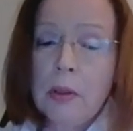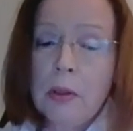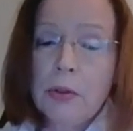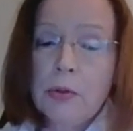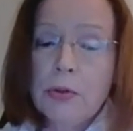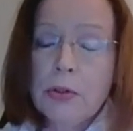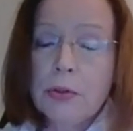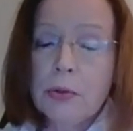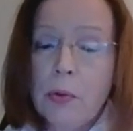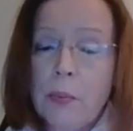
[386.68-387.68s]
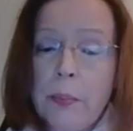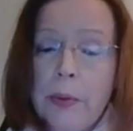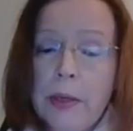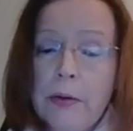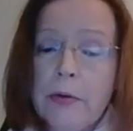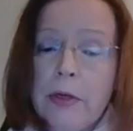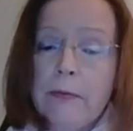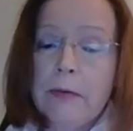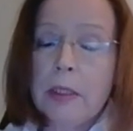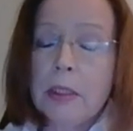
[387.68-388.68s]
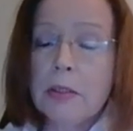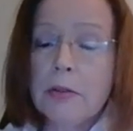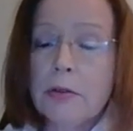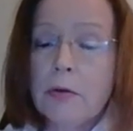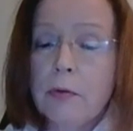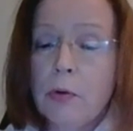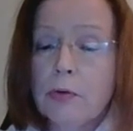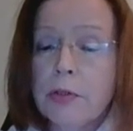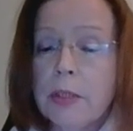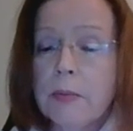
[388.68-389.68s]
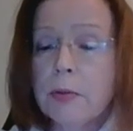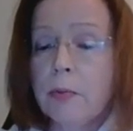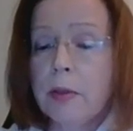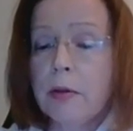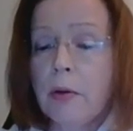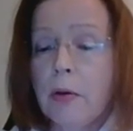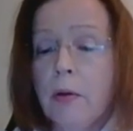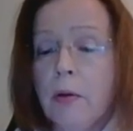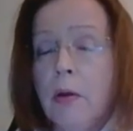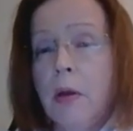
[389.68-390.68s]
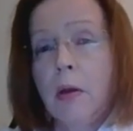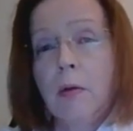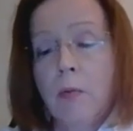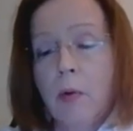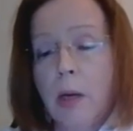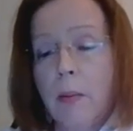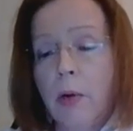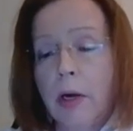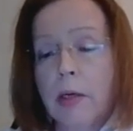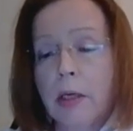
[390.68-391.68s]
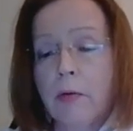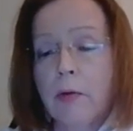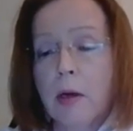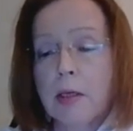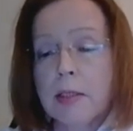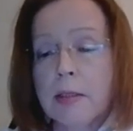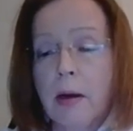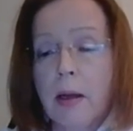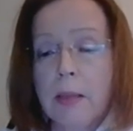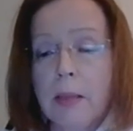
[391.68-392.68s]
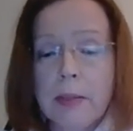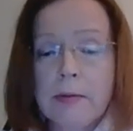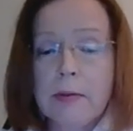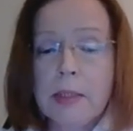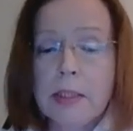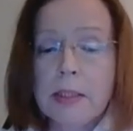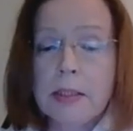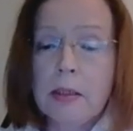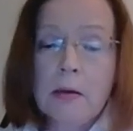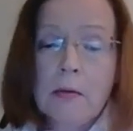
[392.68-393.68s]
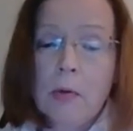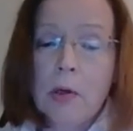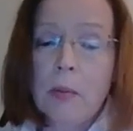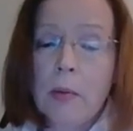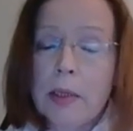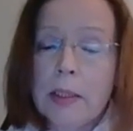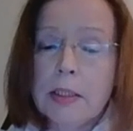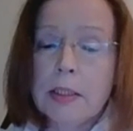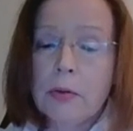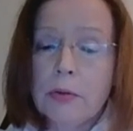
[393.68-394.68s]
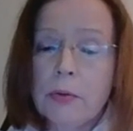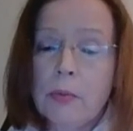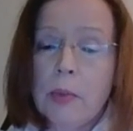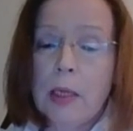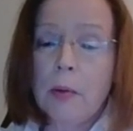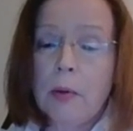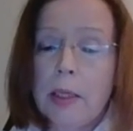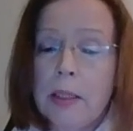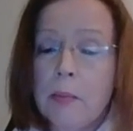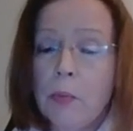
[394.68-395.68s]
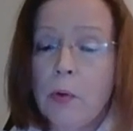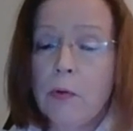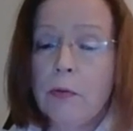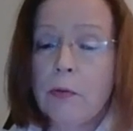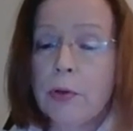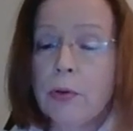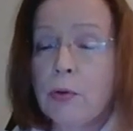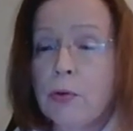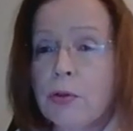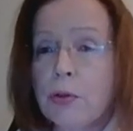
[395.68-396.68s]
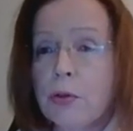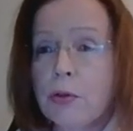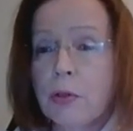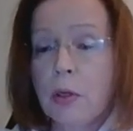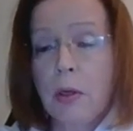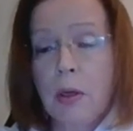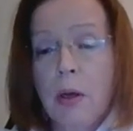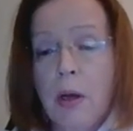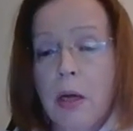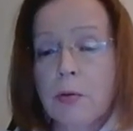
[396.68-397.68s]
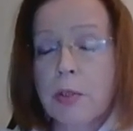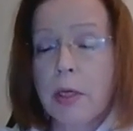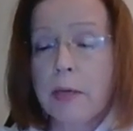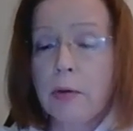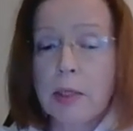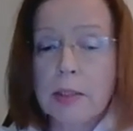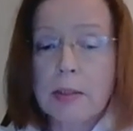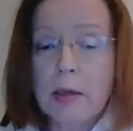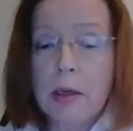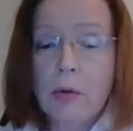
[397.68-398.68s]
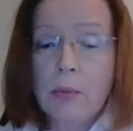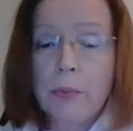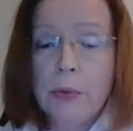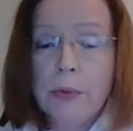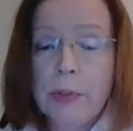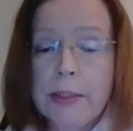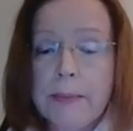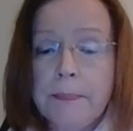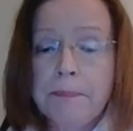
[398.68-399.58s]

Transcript: used to compare the definitions of concepts with the vocabulary of Kassarai, but this vocabulary is not available anymore for the users outside the Kassarai community.